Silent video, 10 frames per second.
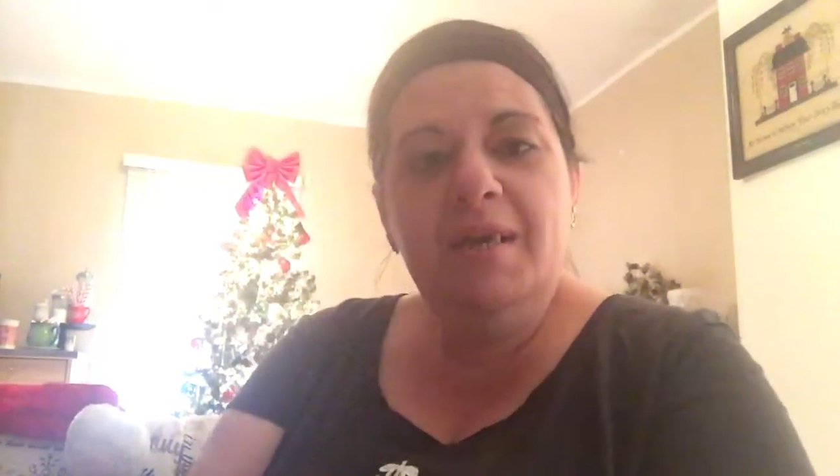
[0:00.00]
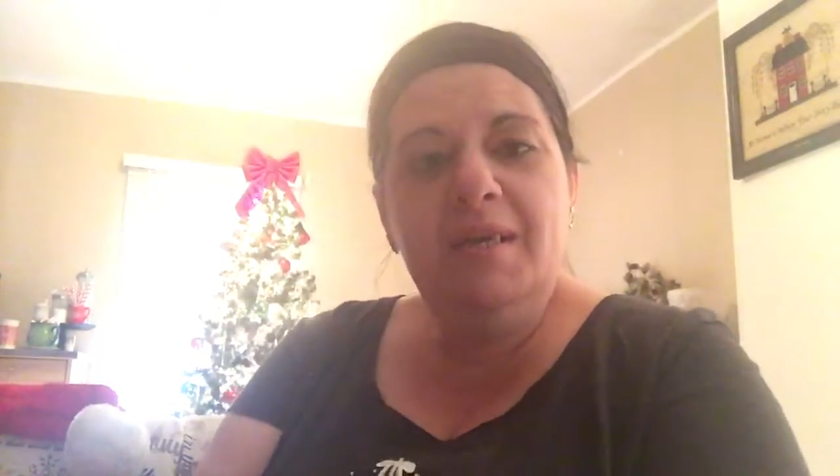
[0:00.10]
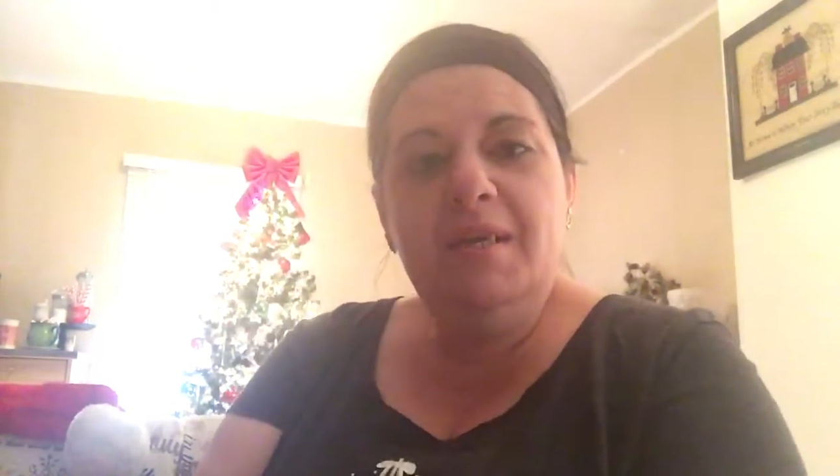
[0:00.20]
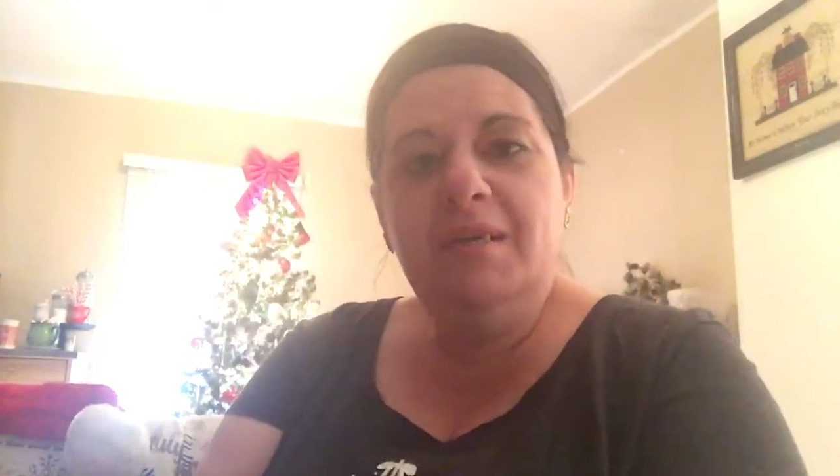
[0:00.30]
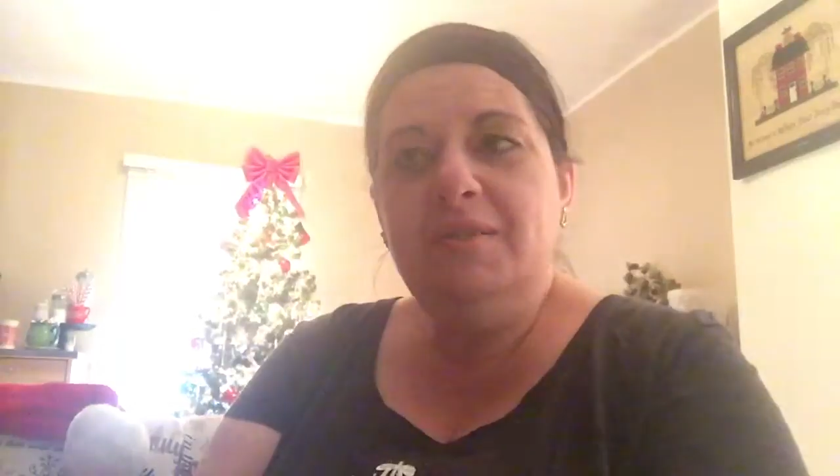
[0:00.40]

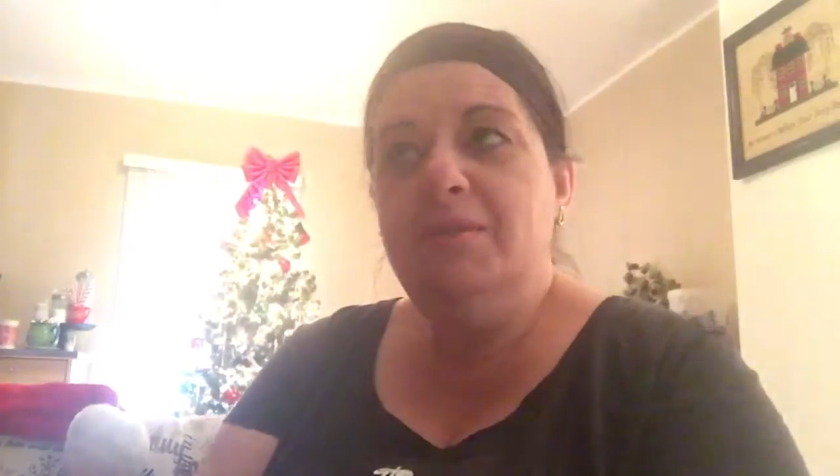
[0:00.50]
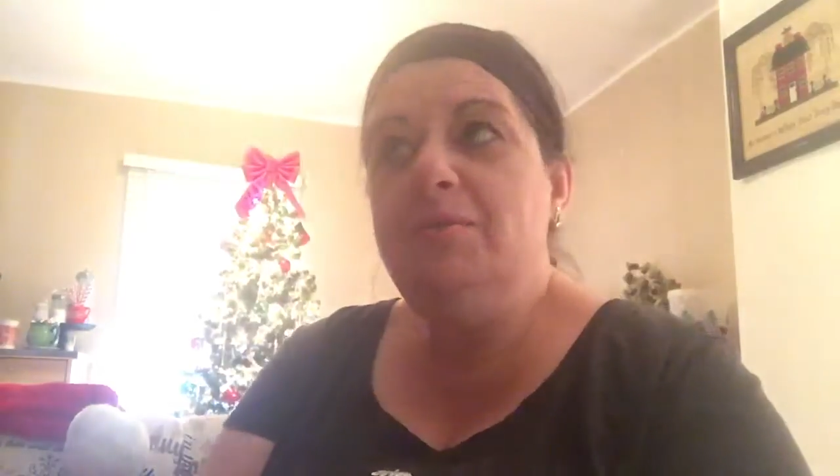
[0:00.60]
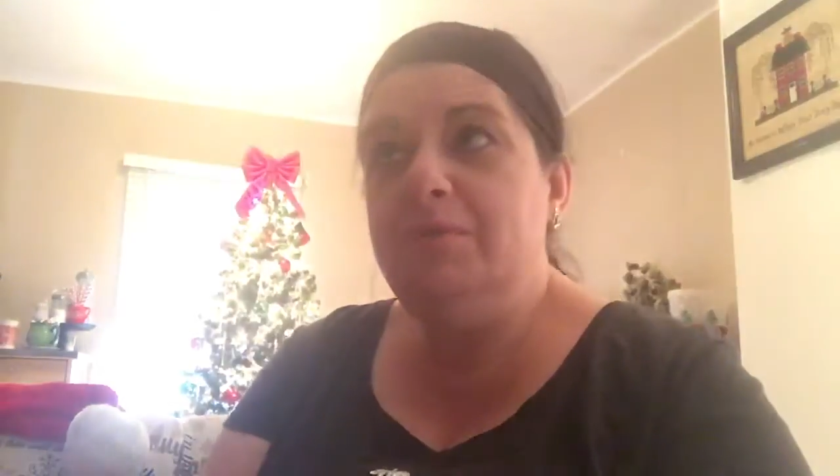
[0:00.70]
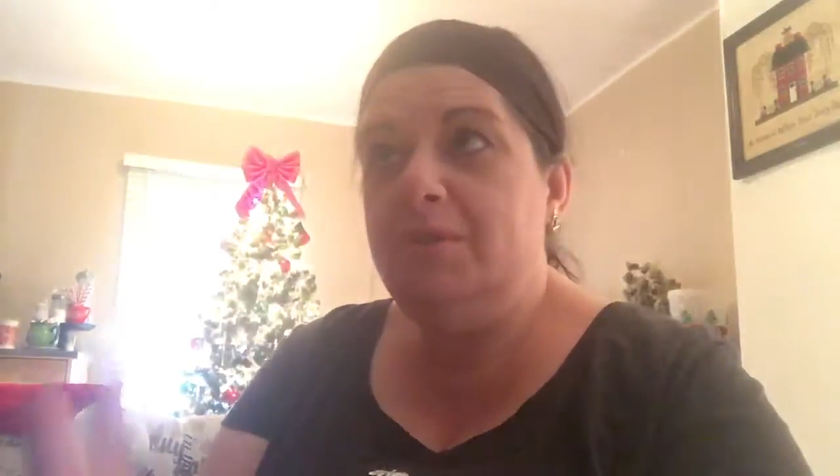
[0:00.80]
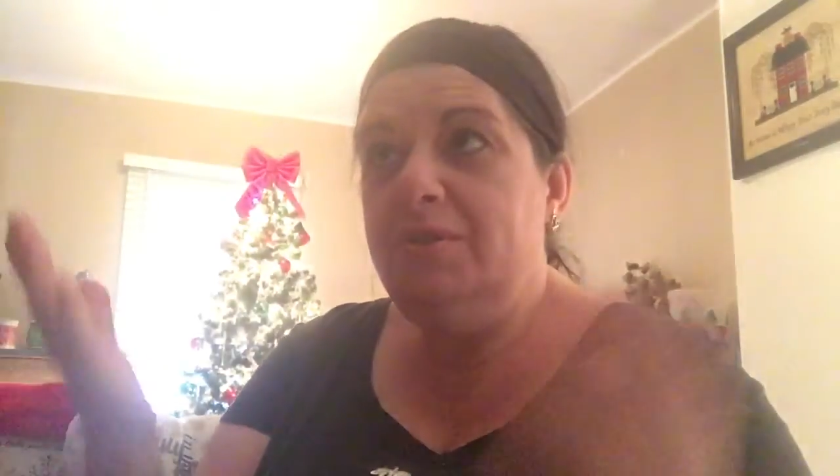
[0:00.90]
And
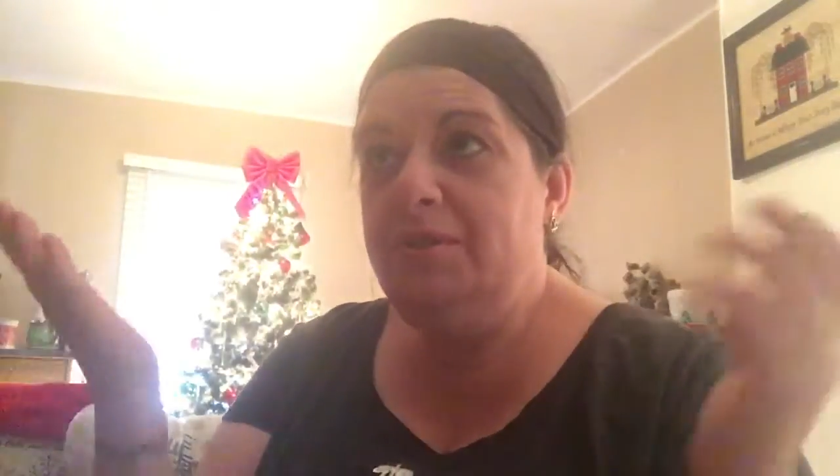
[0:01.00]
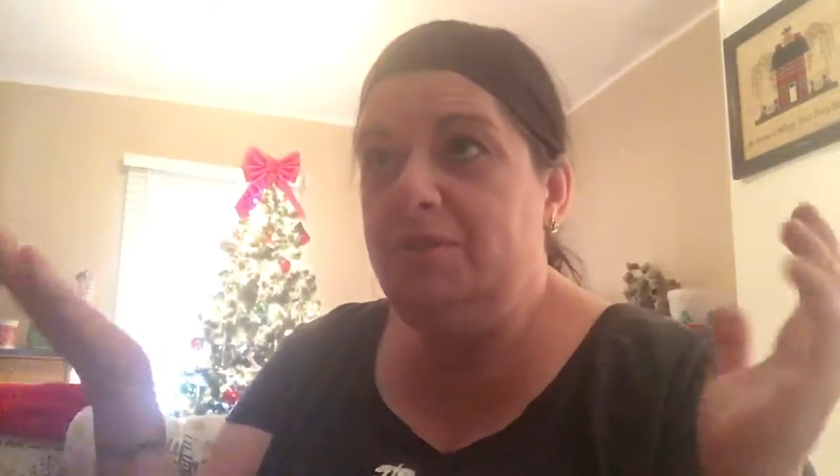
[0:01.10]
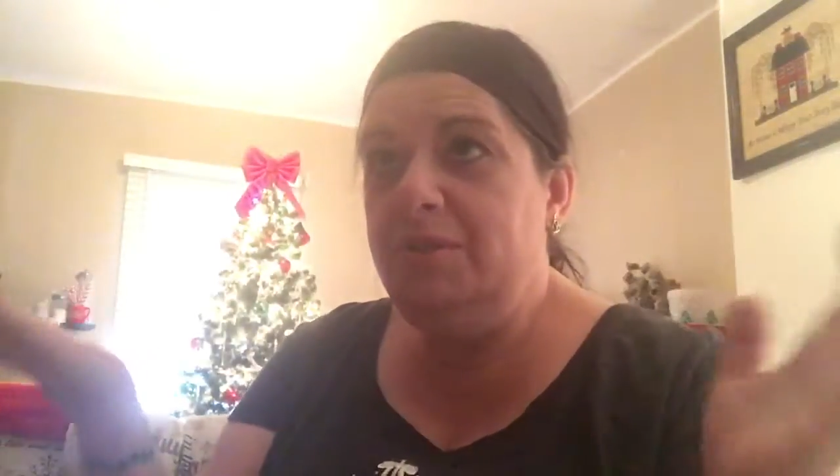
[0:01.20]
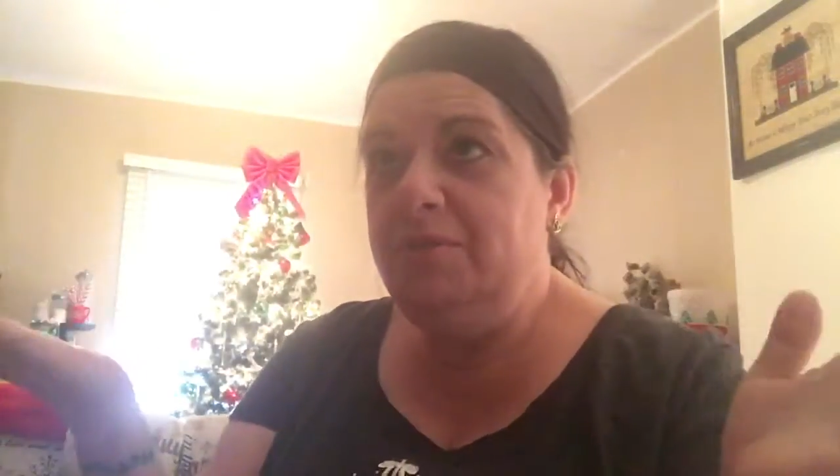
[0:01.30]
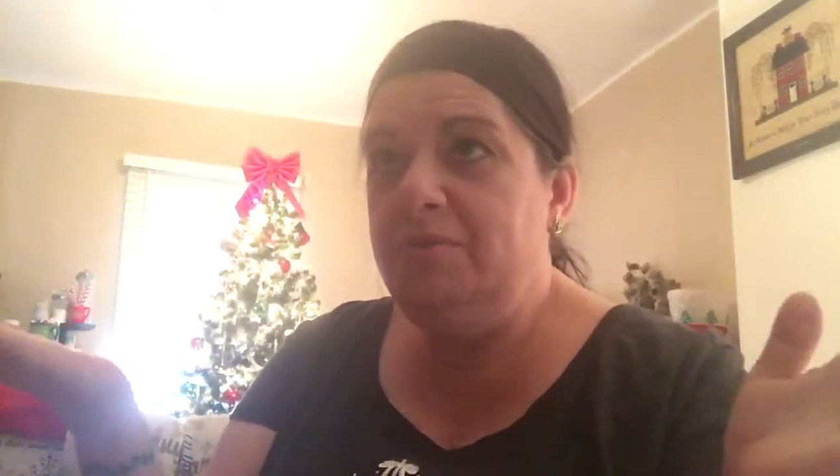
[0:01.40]
who
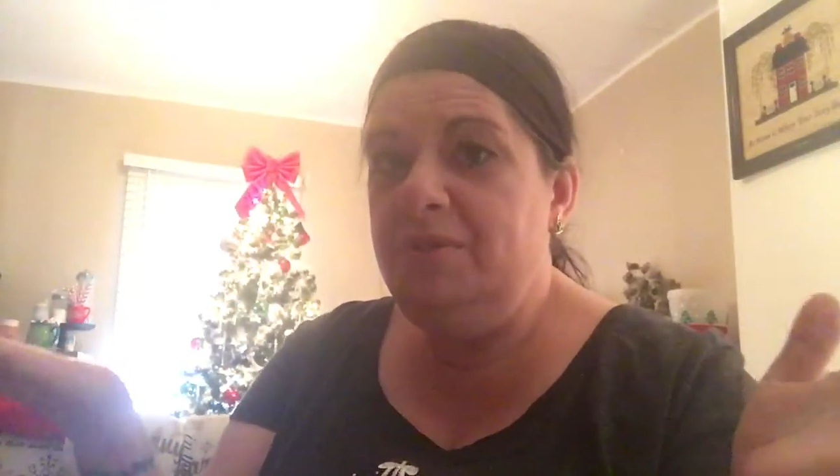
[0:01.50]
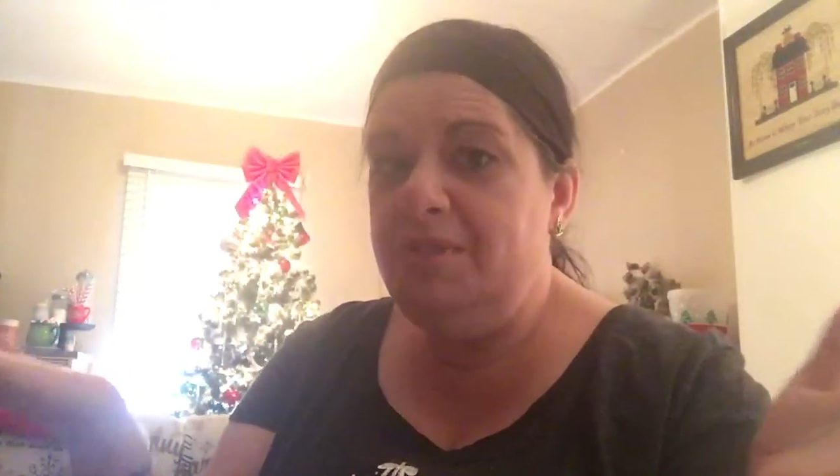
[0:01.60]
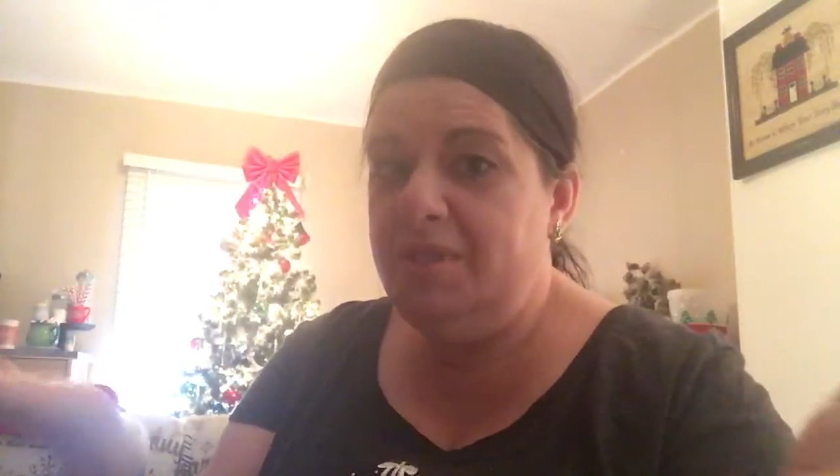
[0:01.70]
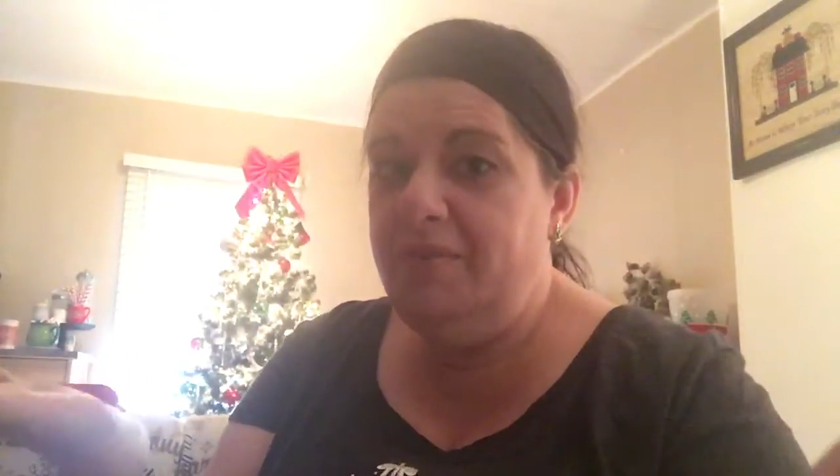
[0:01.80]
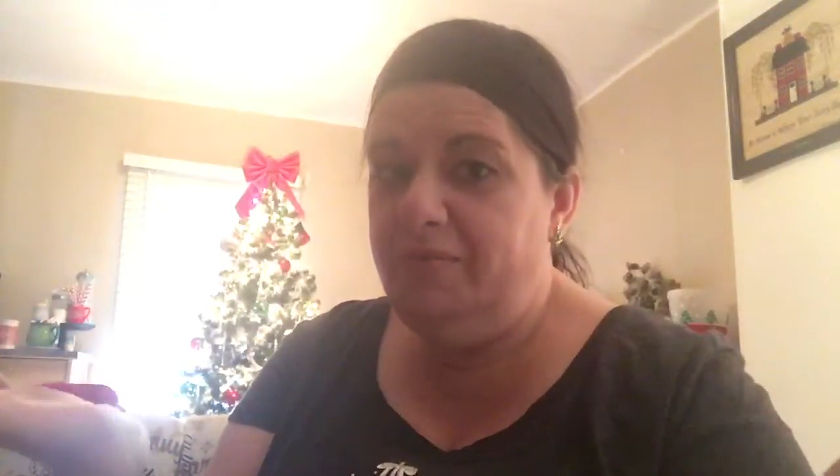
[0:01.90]
couldn't use to
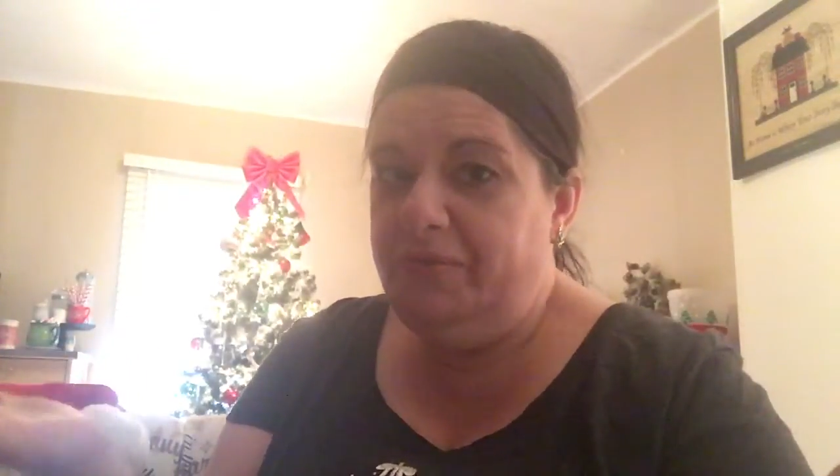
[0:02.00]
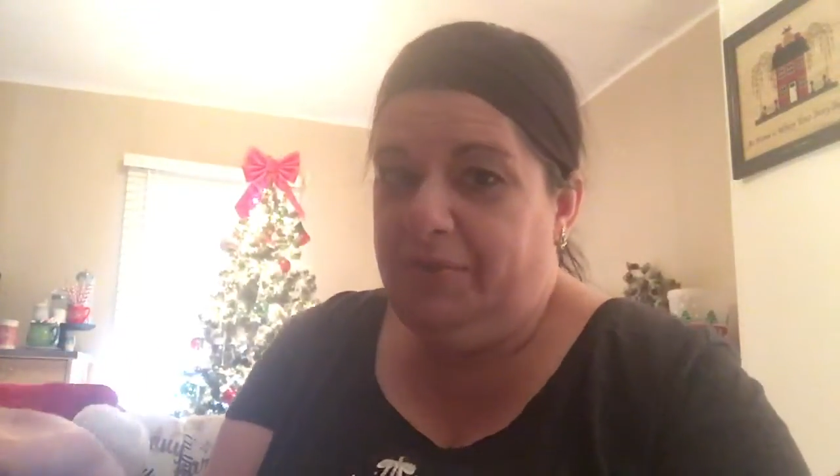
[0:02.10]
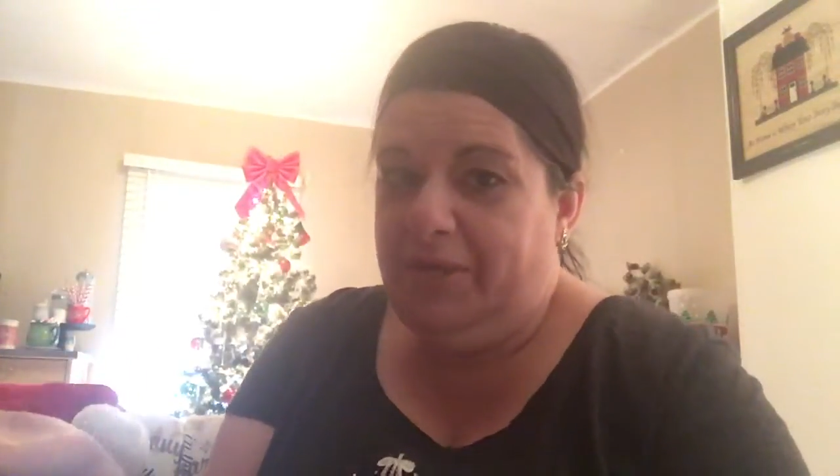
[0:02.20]
save a few